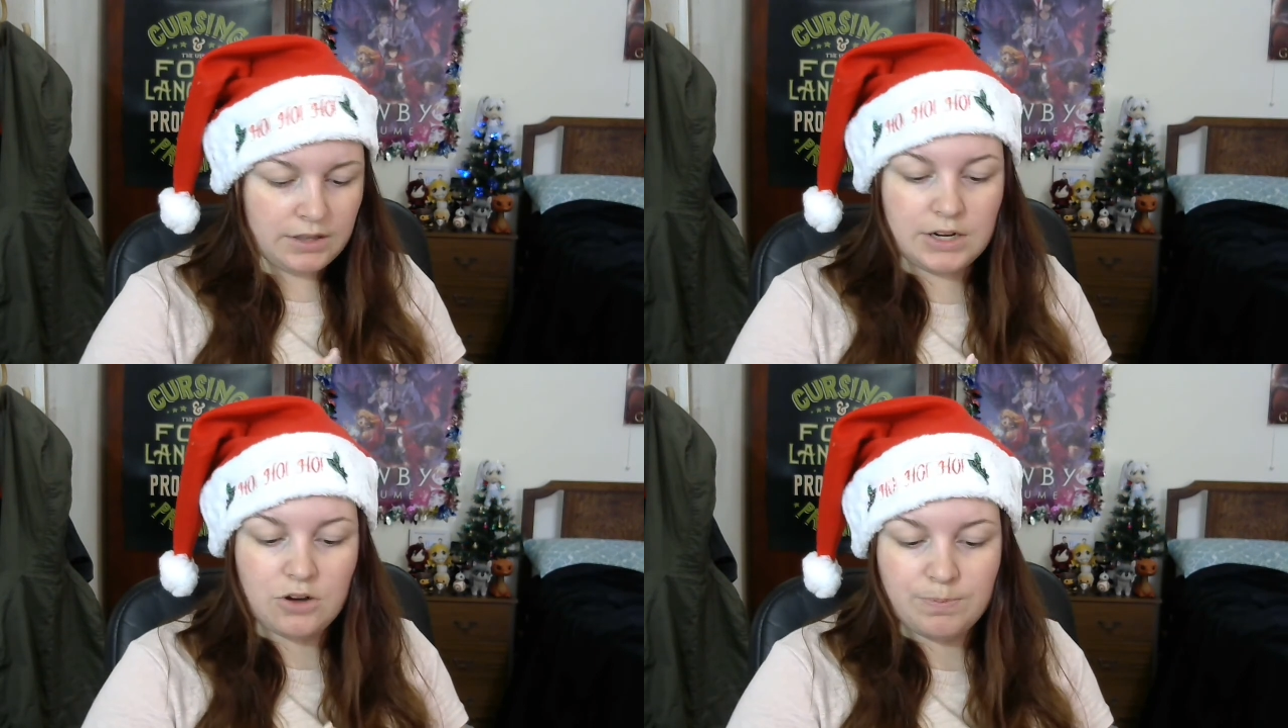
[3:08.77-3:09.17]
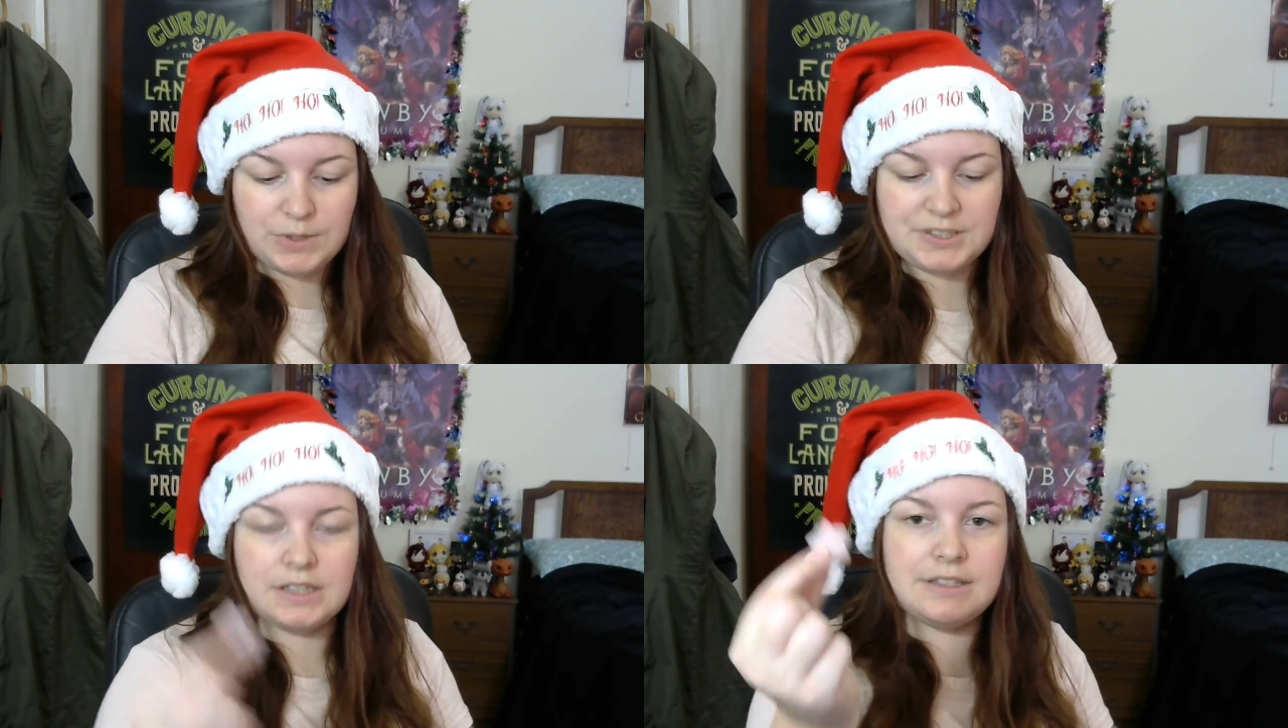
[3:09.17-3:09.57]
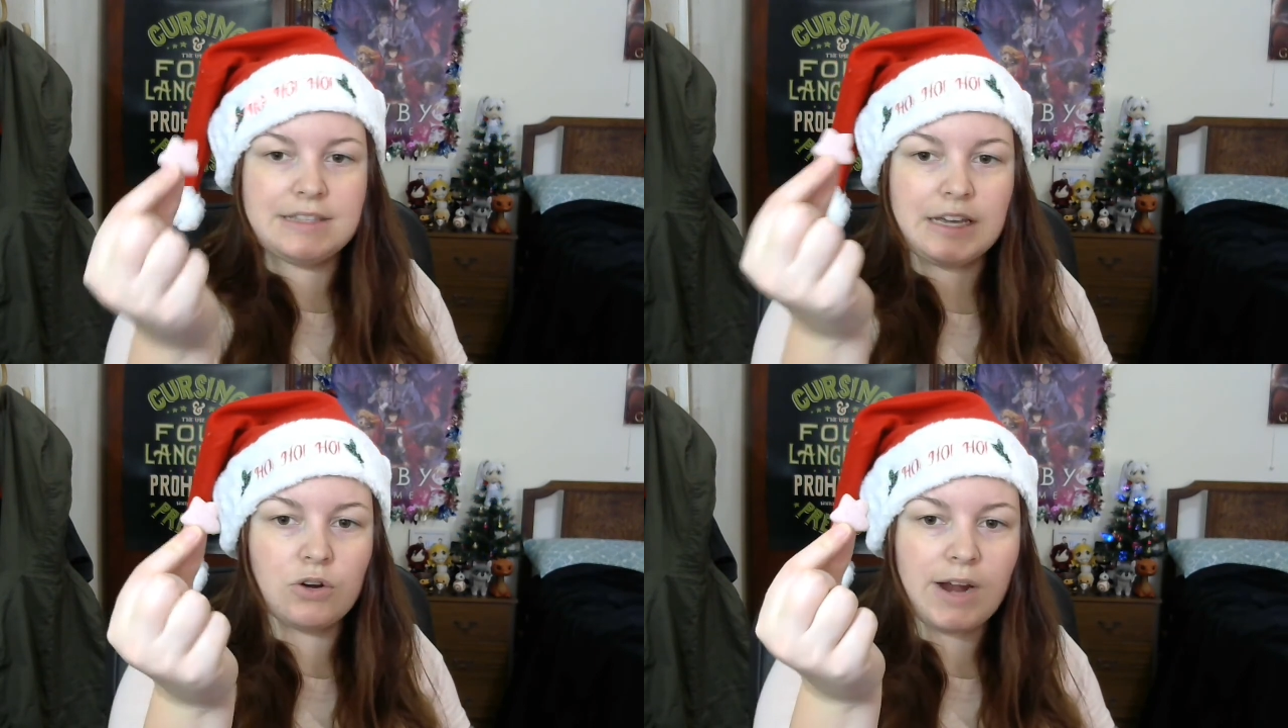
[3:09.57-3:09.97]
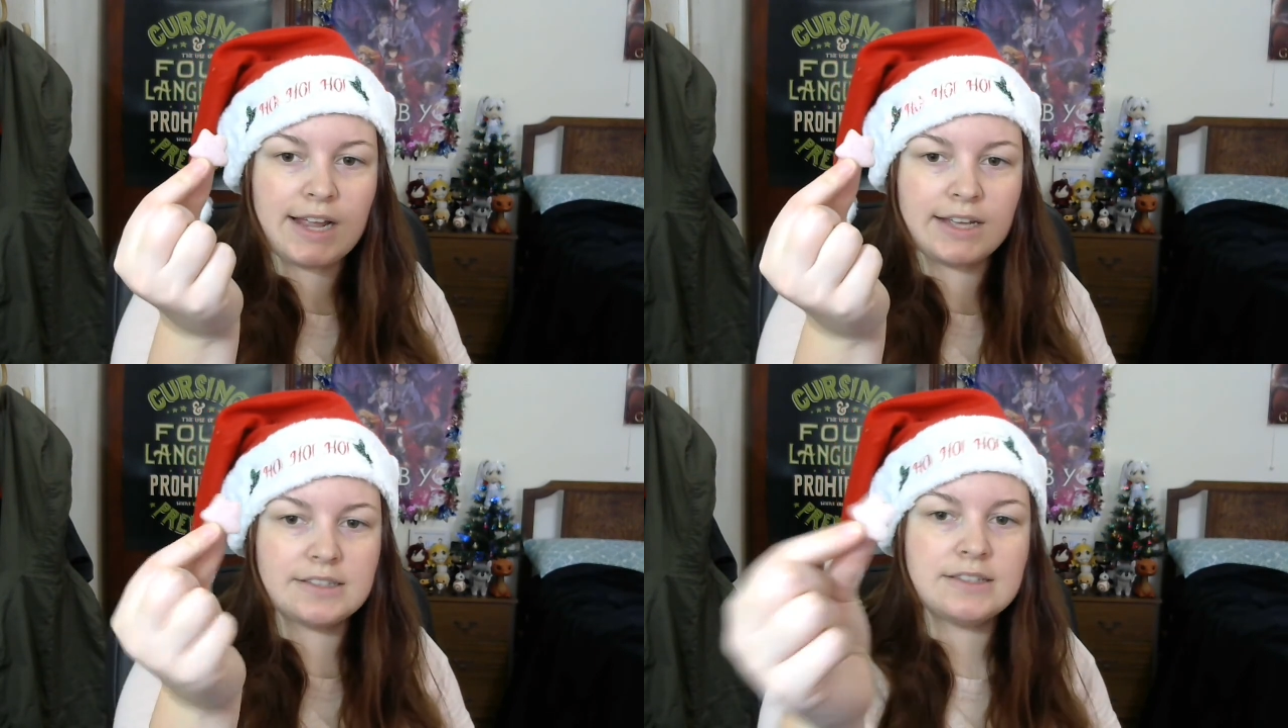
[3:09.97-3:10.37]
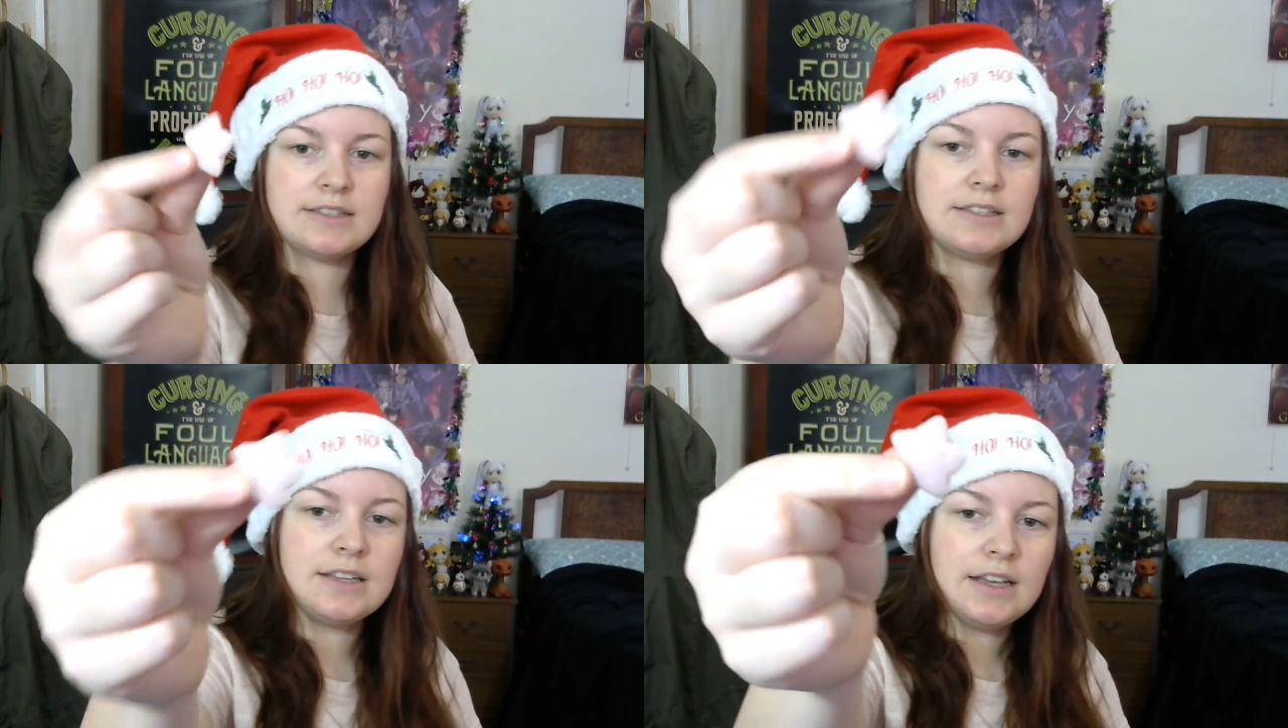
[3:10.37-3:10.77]
They're not biscuits, they're
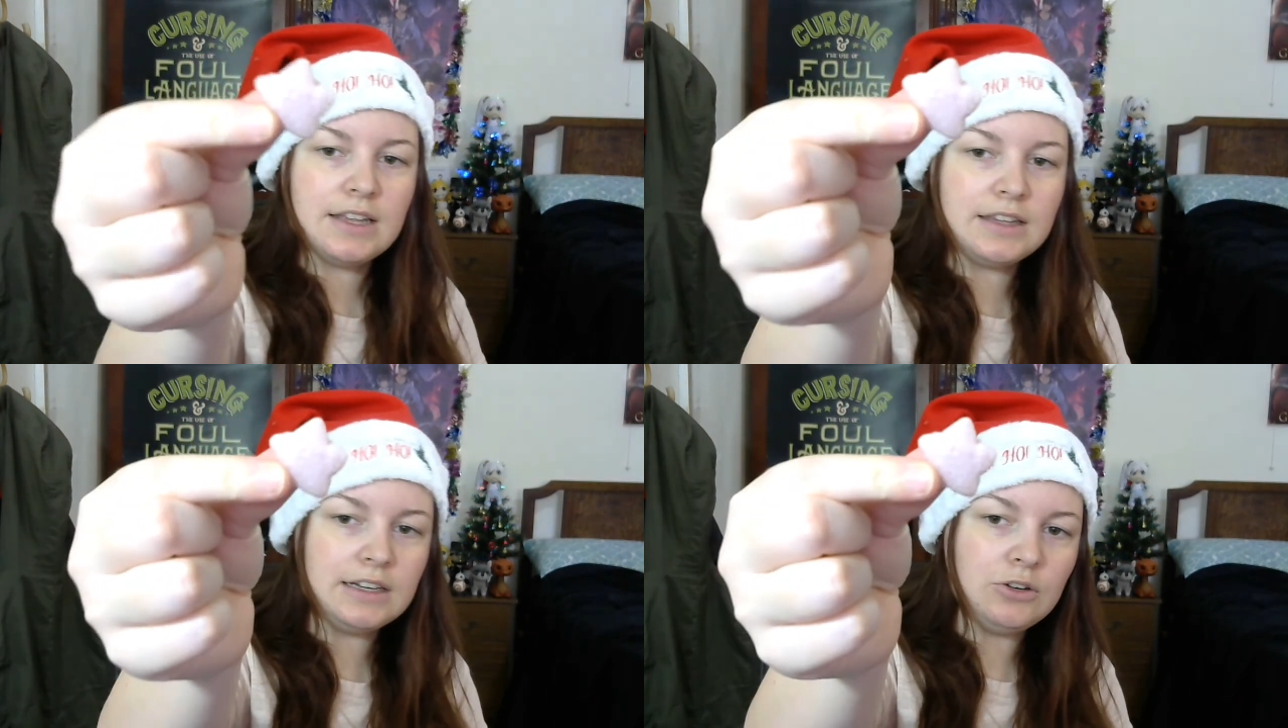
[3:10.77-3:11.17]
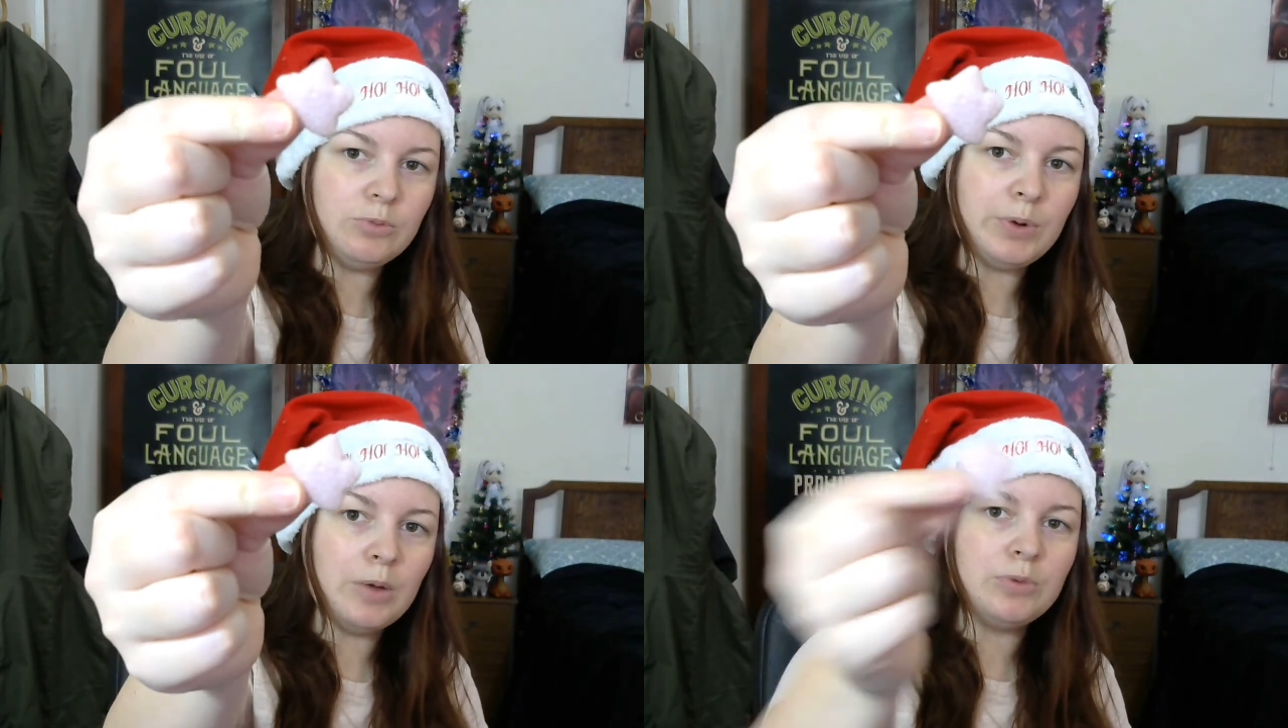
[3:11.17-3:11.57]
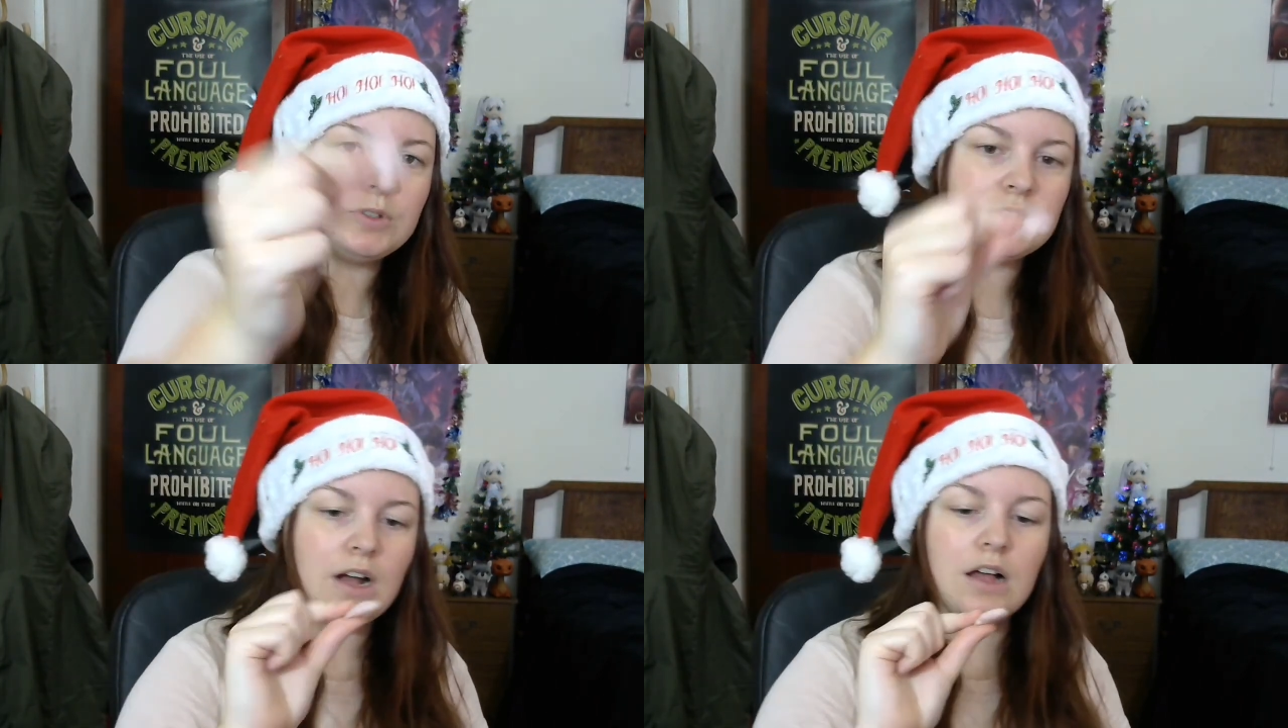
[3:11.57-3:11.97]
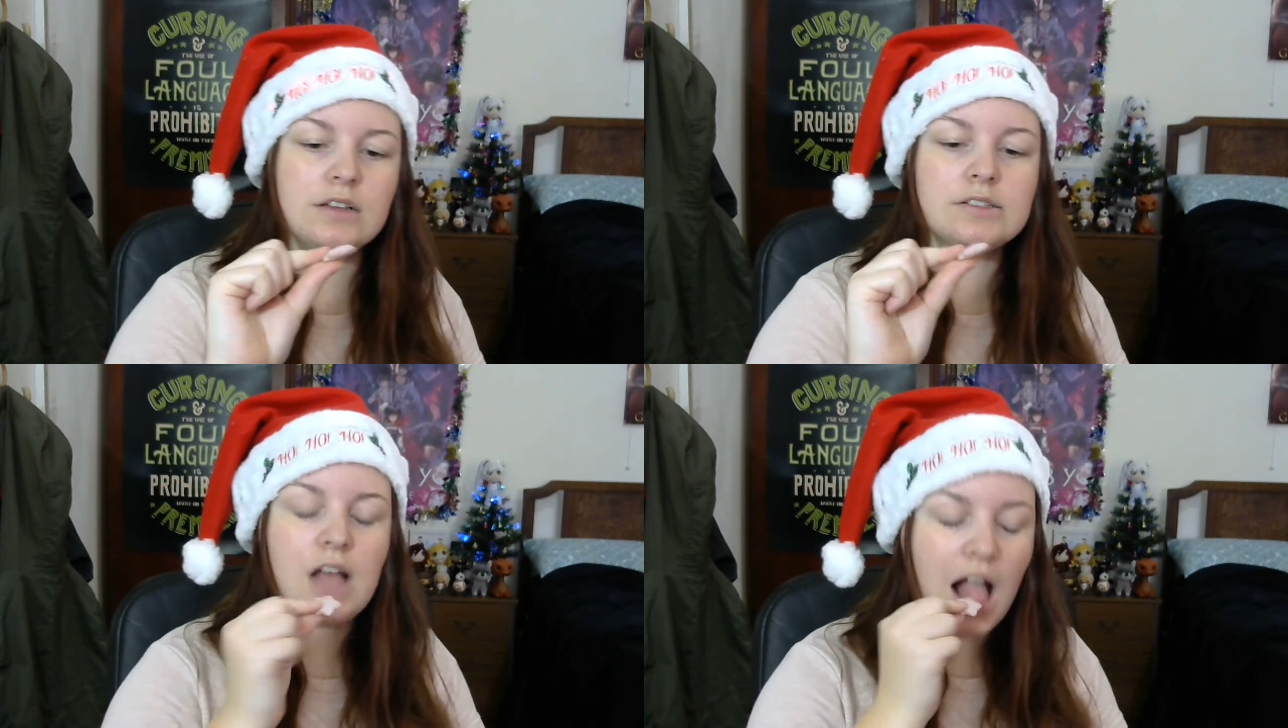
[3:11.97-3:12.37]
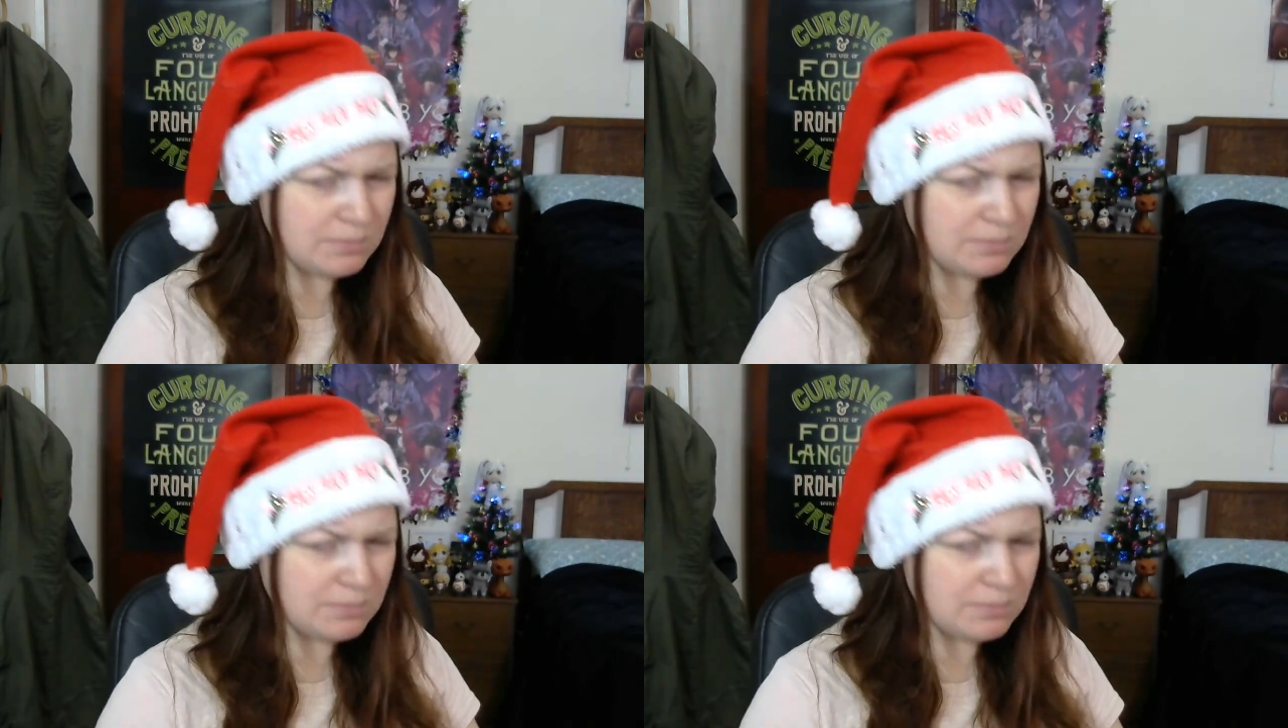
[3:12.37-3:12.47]
crackers. And they're little purple stars.